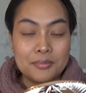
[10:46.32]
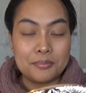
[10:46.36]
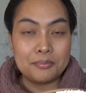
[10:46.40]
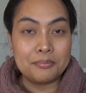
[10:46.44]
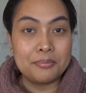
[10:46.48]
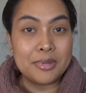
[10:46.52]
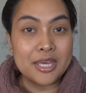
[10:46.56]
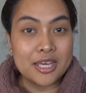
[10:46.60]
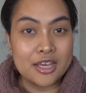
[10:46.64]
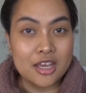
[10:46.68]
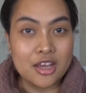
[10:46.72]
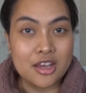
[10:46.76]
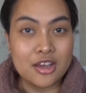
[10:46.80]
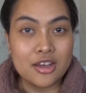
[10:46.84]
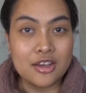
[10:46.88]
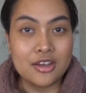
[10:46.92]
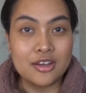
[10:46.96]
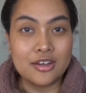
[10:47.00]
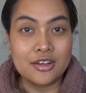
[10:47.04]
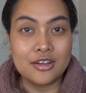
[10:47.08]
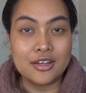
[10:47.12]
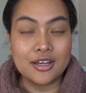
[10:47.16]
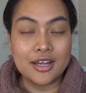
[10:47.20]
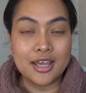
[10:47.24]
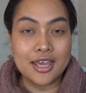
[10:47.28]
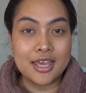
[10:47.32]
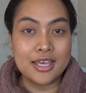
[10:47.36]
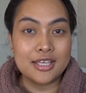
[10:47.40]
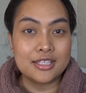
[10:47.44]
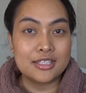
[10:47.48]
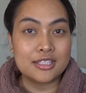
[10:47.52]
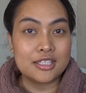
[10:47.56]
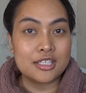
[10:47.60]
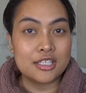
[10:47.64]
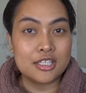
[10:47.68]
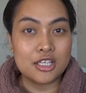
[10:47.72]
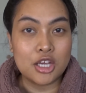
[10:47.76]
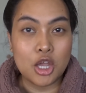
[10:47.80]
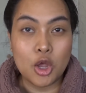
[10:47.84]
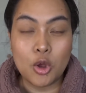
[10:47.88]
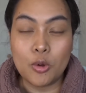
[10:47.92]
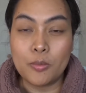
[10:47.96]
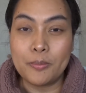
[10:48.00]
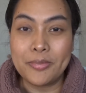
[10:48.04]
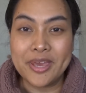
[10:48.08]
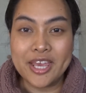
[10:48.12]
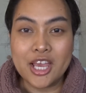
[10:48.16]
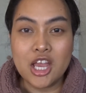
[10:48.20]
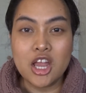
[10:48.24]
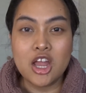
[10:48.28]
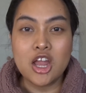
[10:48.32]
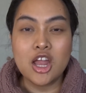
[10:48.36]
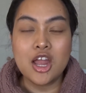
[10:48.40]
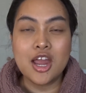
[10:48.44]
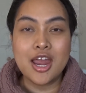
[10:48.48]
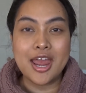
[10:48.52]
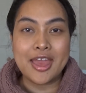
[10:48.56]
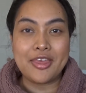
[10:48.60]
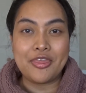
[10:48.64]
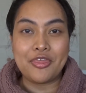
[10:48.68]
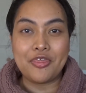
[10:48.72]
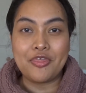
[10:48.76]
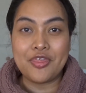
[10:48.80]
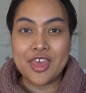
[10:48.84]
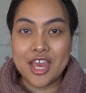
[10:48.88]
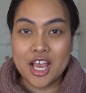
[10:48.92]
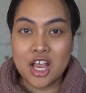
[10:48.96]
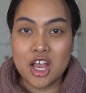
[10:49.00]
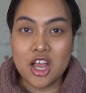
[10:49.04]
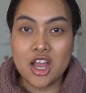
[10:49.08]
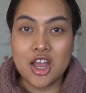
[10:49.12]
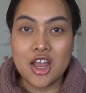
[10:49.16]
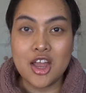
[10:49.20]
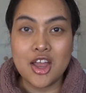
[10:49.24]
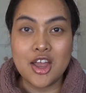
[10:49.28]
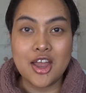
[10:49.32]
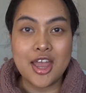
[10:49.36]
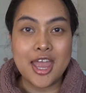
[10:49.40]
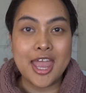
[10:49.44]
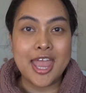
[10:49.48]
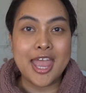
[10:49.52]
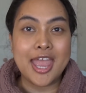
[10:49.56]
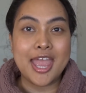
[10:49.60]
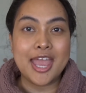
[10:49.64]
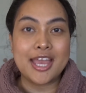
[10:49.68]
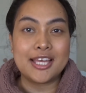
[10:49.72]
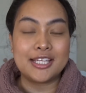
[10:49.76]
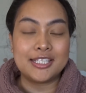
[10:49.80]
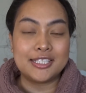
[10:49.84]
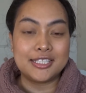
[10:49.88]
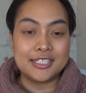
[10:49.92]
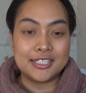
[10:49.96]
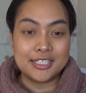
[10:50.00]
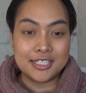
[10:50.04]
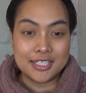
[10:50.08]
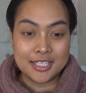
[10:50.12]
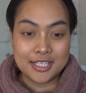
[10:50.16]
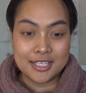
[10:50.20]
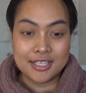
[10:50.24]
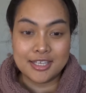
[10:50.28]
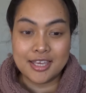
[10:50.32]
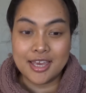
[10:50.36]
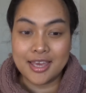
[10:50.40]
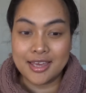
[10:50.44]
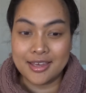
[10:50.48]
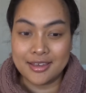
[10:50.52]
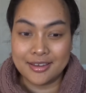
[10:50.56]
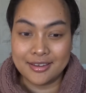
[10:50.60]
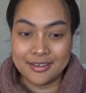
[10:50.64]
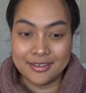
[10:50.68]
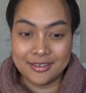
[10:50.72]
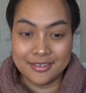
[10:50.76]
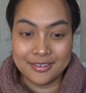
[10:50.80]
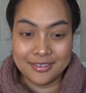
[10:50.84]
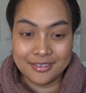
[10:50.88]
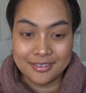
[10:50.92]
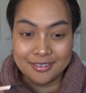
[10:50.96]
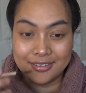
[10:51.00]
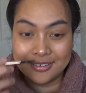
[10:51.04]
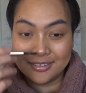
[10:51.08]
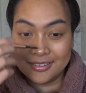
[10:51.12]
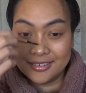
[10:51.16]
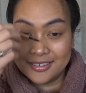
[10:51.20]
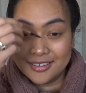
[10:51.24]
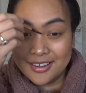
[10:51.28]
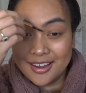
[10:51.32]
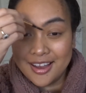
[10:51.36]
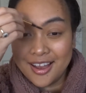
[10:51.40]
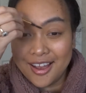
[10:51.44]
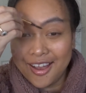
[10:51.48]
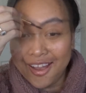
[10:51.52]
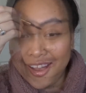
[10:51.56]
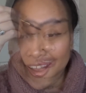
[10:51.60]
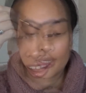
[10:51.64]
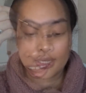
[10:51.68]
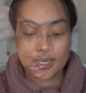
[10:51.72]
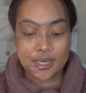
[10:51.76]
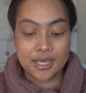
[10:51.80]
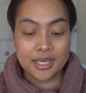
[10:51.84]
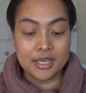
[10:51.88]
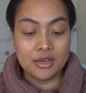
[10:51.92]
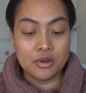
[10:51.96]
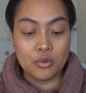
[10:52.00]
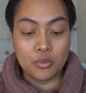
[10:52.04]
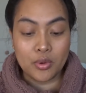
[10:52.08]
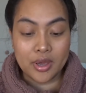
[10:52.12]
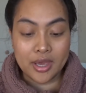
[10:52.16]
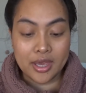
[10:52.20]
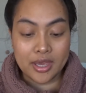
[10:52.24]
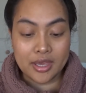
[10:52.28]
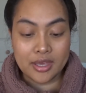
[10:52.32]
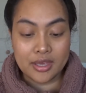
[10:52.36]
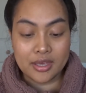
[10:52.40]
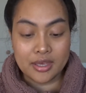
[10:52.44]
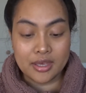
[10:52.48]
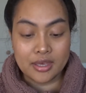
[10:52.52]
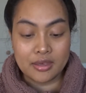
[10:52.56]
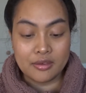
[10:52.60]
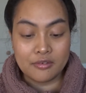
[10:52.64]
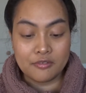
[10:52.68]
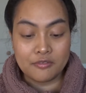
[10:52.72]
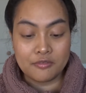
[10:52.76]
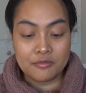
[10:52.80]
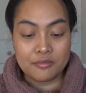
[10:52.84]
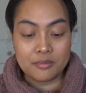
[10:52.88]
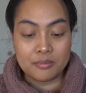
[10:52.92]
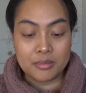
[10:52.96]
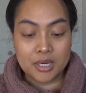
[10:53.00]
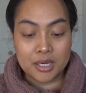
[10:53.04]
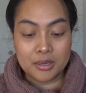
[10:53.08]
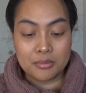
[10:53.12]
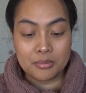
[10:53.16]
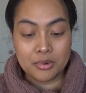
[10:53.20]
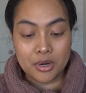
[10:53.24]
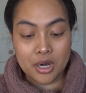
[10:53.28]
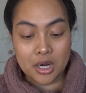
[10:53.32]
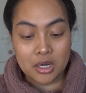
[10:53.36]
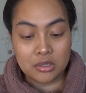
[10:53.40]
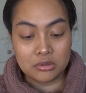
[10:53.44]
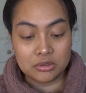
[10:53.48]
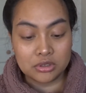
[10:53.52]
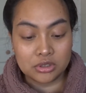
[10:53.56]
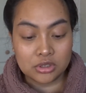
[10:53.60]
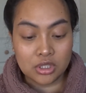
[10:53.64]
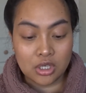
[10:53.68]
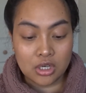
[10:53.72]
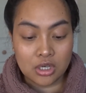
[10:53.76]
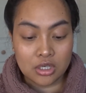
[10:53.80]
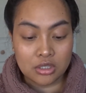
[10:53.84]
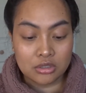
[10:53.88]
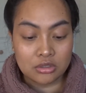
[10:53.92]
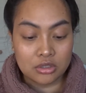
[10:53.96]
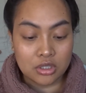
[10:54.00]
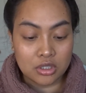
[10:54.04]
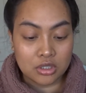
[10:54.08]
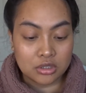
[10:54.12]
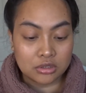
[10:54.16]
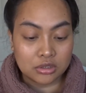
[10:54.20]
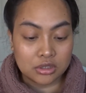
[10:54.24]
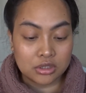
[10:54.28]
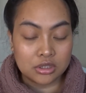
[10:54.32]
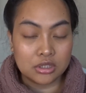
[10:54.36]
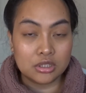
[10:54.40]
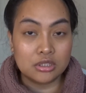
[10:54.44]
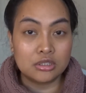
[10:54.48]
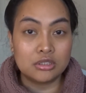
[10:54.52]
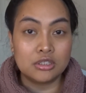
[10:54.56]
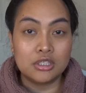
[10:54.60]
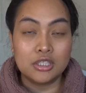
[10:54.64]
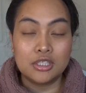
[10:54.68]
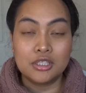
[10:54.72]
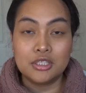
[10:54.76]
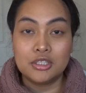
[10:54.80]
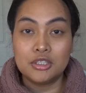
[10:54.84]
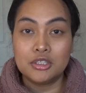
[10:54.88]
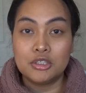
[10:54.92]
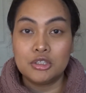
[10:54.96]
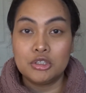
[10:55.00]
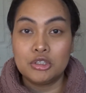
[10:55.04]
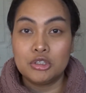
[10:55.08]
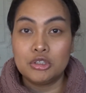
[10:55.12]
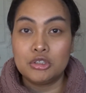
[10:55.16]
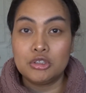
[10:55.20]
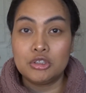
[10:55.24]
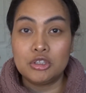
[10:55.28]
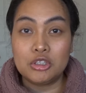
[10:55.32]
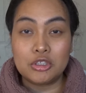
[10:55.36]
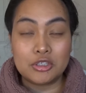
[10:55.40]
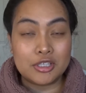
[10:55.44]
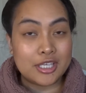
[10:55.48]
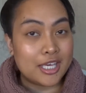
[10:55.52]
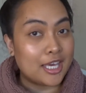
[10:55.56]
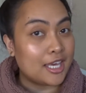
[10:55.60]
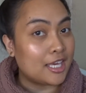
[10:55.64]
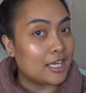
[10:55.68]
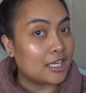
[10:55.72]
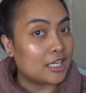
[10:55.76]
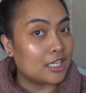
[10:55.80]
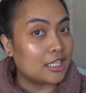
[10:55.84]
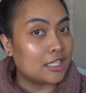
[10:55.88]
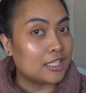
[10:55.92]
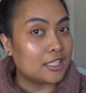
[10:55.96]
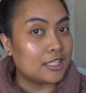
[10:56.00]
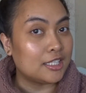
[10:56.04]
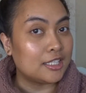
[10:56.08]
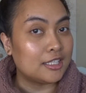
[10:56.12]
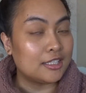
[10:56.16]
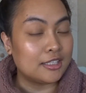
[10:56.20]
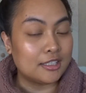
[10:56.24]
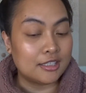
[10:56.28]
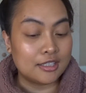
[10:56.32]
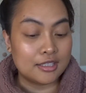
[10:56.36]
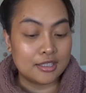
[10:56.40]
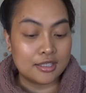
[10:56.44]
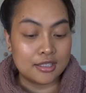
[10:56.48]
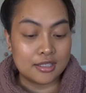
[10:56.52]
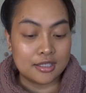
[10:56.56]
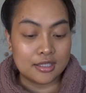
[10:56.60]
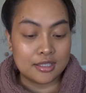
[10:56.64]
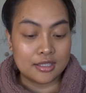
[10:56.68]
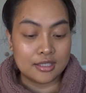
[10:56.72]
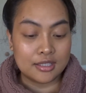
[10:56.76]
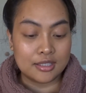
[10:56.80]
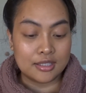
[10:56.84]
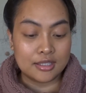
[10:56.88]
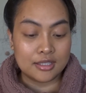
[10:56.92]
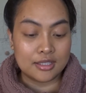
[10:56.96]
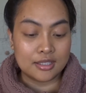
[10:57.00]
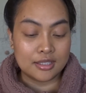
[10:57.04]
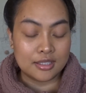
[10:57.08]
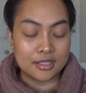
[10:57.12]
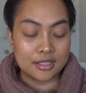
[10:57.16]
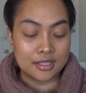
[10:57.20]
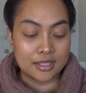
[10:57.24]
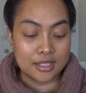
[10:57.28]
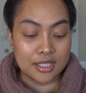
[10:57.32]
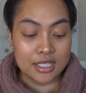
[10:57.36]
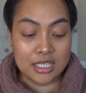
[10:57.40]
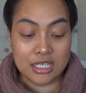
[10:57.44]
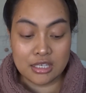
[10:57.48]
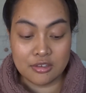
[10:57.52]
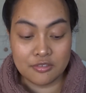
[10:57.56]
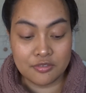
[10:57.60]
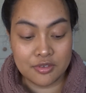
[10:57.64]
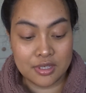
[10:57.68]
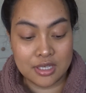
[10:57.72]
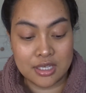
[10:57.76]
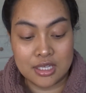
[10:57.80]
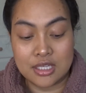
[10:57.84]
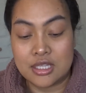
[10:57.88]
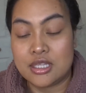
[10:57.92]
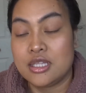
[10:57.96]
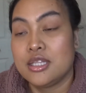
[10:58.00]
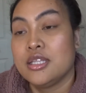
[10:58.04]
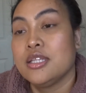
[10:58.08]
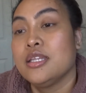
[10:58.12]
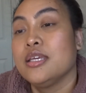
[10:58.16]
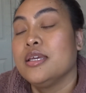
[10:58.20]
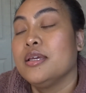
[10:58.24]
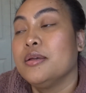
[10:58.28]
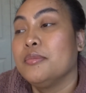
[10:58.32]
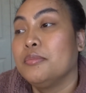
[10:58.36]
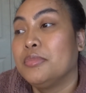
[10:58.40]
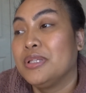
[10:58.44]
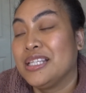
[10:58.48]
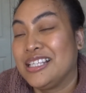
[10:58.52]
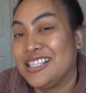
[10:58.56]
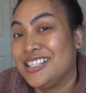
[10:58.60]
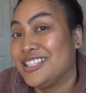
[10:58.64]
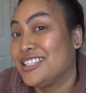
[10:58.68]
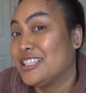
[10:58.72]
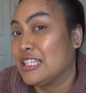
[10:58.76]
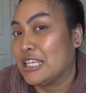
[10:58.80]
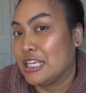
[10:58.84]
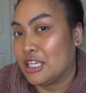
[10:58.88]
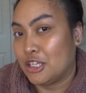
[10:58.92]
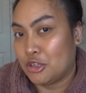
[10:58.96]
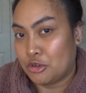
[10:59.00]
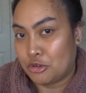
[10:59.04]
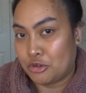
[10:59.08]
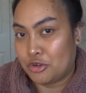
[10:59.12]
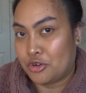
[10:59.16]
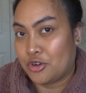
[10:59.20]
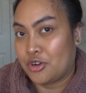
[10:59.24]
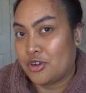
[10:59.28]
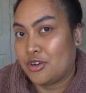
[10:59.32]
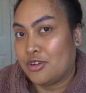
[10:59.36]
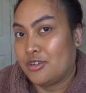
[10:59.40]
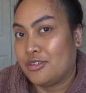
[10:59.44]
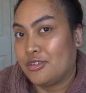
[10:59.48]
bigger. It's gonna go bigger and thicker, and yeah. Anyway, if my brows are not looking even, please ignore.